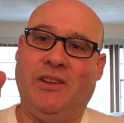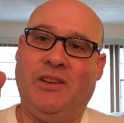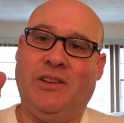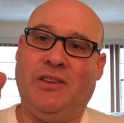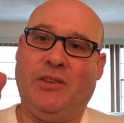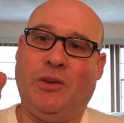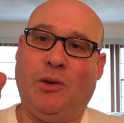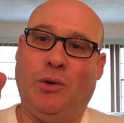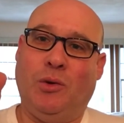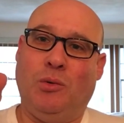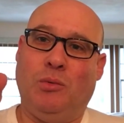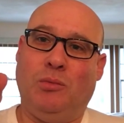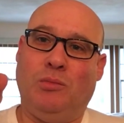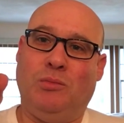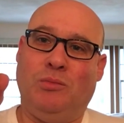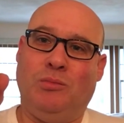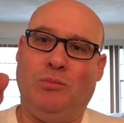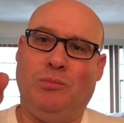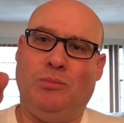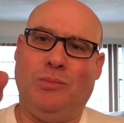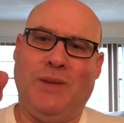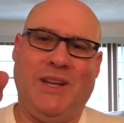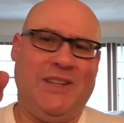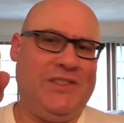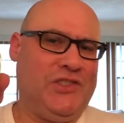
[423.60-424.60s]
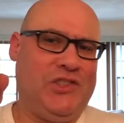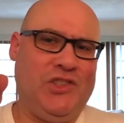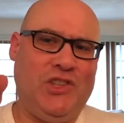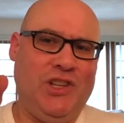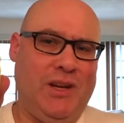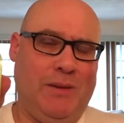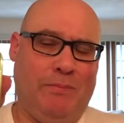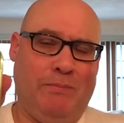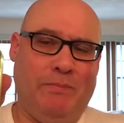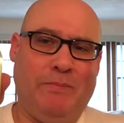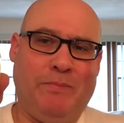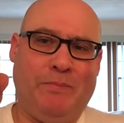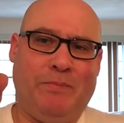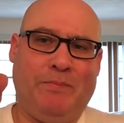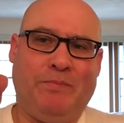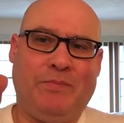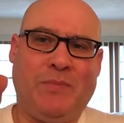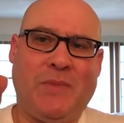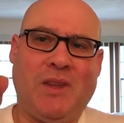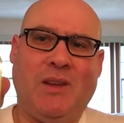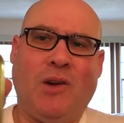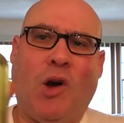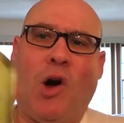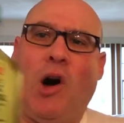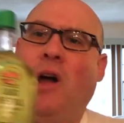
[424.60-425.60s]
So it's cheap.
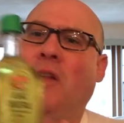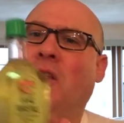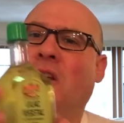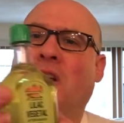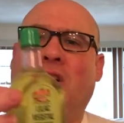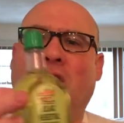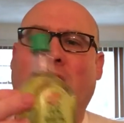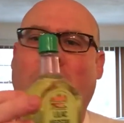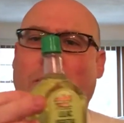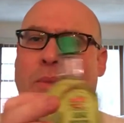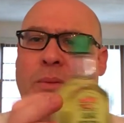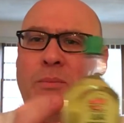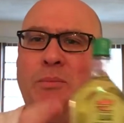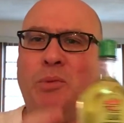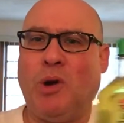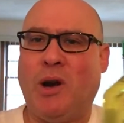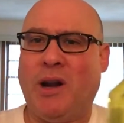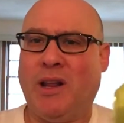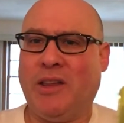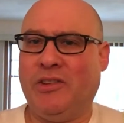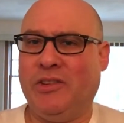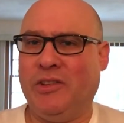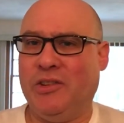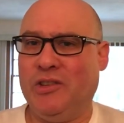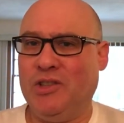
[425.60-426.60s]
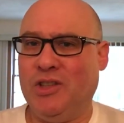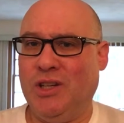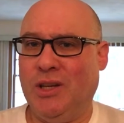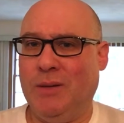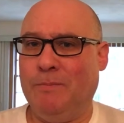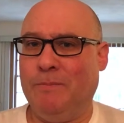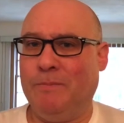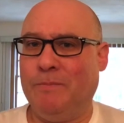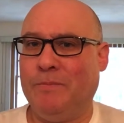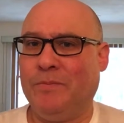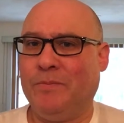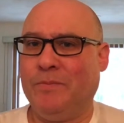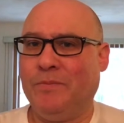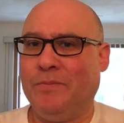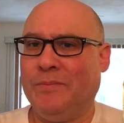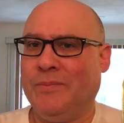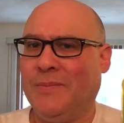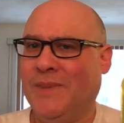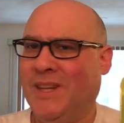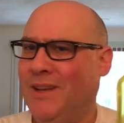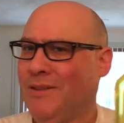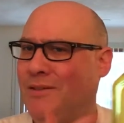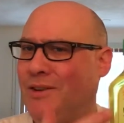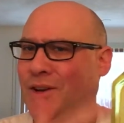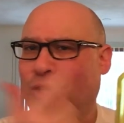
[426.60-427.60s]
All Clubman products are cheap.
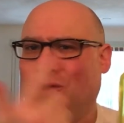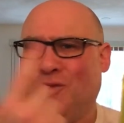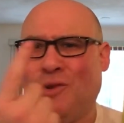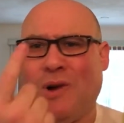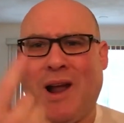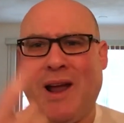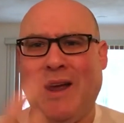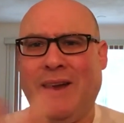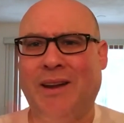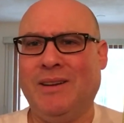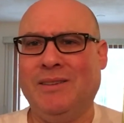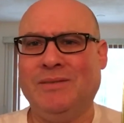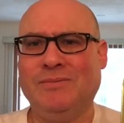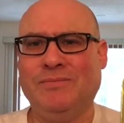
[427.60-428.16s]
Give it a try.